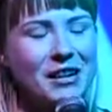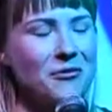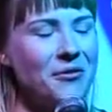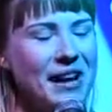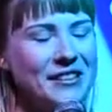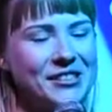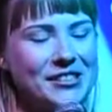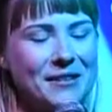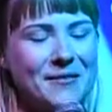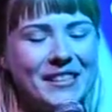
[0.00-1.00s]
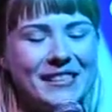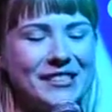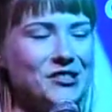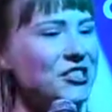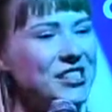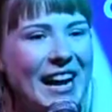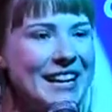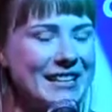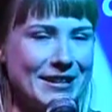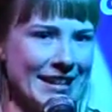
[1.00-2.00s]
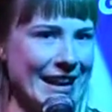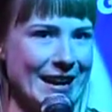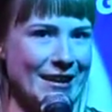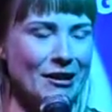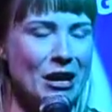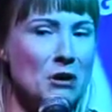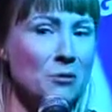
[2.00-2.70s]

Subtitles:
flatter stomachs, and shinier hair.